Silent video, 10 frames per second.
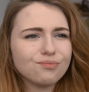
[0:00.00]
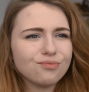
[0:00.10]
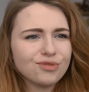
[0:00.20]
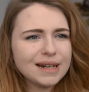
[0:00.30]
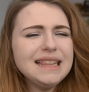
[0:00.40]

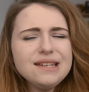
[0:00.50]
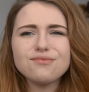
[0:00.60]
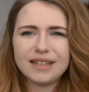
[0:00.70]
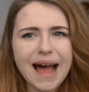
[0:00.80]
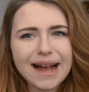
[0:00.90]
really
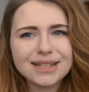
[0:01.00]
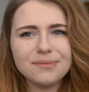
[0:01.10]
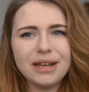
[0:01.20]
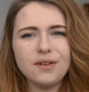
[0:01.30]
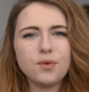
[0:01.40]
relax
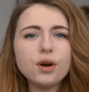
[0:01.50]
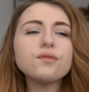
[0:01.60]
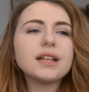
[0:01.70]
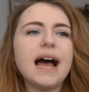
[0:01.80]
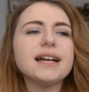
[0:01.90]
me. What
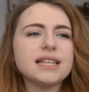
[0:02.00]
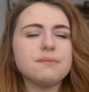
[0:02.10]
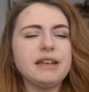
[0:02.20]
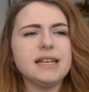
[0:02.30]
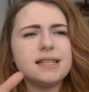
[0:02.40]
relaxes
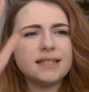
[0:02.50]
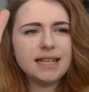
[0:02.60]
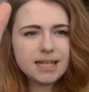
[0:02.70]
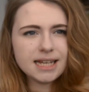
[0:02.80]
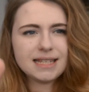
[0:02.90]
me is
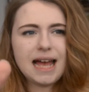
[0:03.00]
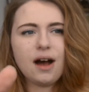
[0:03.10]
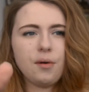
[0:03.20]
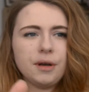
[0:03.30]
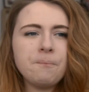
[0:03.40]
sitting
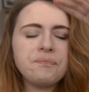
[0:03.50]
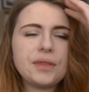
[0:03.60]
down